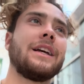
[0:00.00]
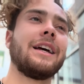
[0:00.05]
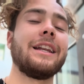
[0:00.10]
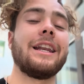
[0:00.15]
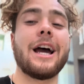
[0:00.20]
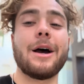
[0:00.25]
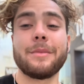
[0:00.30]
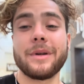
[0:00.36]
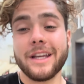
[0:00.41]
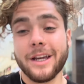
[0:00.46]

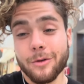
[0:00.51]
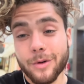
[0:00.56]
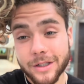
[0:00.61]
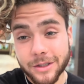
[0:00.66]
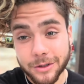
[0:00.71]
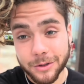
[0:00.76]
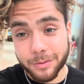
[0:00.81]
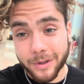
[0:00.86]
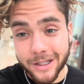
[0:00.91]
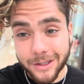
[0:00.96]
Now I'm going to get
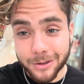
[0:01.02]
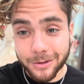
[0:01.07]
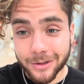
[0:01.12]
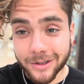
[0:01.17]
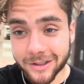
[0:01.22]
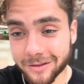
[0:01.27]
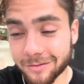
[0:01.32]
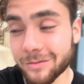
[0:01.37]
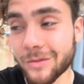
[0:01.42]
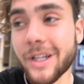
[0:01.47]
Wetzel's
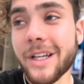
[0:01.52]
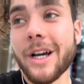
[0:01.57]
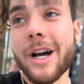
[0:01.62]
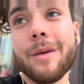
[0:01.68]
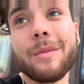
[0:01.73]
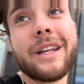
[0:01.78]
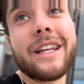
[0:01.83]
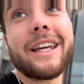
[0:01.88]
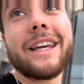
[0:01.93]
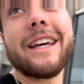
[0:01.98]
pretzels. I'm
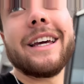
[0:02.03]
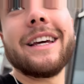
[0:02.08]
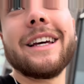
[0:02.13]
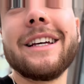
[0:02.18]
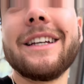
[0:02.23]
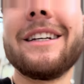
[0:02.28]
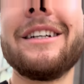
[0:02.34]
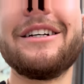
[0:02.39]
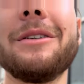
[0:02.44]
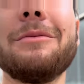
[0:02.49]
going to
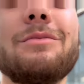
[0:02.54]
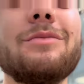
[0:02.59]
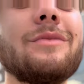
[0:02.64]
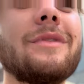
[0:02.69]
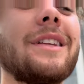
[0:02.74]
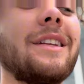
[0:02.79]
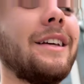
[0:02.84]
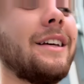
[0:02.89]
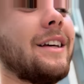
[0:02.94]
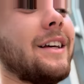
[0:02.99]

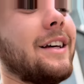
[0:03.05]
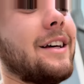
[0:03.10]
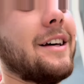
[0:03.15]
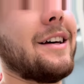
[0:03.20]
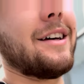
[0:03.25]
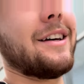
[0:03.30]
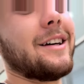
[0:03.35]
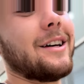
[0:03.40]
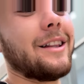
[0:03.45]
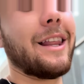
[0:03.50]

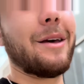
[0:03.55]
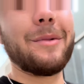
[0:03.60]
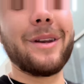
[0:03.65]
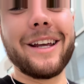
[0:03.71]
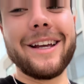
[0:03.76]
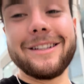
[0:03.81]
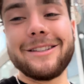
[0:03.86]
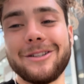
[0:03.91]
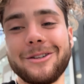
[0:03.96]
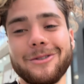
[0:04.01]
get
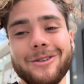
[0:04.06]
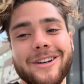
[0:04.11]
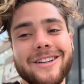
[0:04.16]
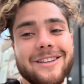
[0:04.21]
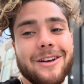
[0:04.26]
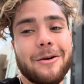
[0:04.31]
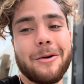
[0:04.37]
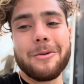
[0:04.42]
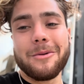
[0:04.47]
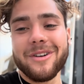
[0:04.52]
lemonade, too, because I
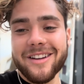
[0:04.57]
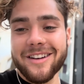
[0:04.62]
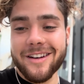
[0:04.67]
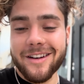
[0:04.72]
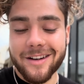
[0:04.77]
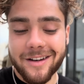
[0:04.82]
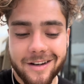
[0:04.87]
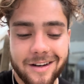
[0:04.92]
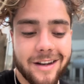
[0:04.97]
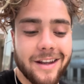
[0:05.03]
want one.
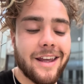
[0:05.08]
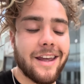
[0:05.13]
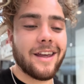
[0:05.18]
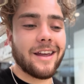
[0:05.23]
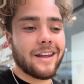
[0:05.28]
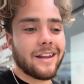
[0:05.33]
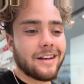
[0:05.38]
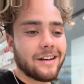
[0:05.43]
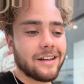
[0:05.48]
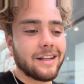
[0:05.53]

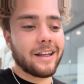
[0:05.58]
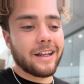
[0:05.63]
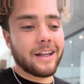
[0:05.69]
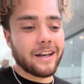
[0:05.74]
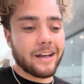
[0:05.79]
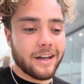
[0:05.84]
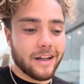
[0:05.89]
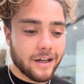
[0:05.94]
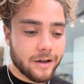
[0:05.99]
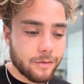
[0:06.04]
And
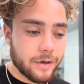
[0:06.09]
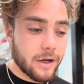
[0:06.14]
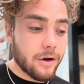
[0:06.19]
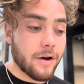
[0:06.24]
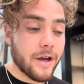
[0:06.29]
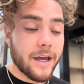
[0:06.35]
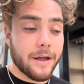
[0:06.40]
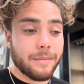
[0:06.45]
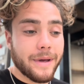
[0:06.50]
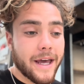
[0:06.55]
then we're going to
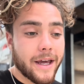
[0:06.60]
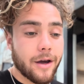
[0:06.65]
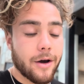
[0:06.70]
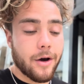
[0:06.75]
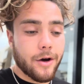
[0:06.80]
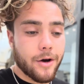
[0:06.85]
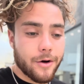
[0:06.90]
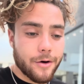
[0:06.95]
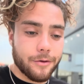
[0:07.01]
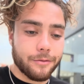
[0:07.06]
head back
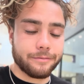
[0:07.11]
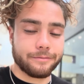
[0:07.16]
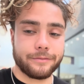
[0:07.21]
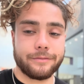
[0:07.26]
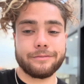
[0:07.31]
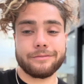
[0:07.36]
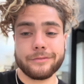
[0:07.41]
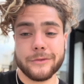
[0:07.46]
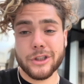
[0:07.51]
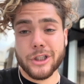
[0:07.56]

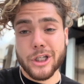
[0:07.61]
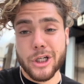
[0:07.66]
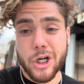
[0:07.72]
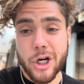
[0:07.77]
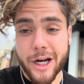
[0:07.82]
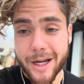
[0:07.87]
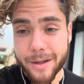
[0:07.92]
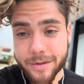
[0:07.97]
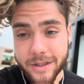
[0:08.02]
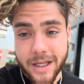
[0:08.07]
home to the
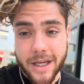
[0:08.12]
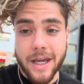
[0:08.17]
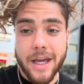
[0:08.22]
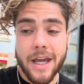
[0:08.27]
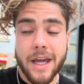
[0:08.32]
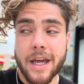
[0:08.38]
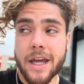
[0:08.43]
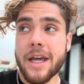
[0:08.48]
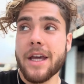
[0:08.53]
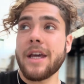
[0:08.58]
crib, ski.
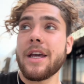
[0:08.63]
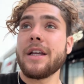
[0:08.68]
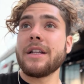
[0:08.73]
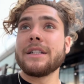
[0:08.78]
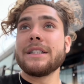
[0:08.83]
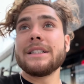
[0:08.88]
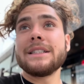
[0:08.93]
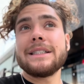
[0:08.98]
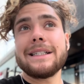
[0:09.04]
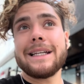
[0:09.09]

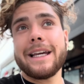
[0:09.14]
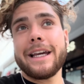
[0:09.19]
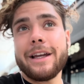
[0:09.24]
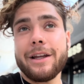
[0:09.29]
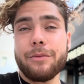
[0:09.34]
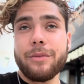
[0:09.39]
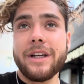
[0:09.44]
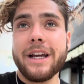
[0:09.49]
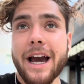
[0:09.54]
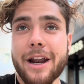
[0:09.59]

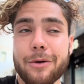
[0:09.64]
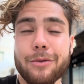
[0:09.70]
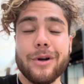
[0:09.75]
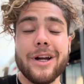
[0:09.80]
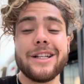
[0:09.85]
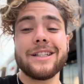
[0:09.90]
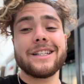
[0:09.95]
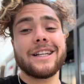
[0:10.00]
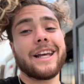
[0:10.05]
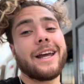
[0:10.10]
And we gotta
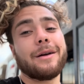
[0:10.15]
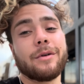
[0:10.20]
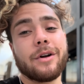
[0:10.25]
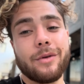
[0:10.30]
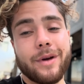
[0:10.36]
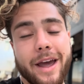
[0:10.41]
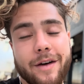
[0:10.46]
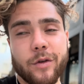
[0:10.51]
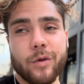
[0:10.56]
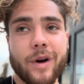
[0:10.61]
run today, bro.
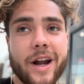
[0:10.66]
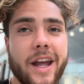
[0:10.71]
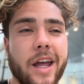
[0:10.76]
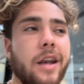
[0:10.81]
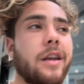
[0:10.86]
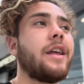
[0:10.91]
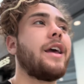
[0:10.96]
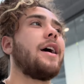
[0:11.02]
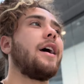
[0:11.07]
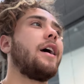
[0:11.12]
We haven't
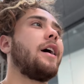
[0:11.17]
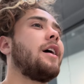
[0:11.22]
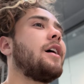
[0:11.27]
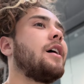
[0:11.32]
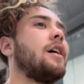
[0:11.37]
ran yet.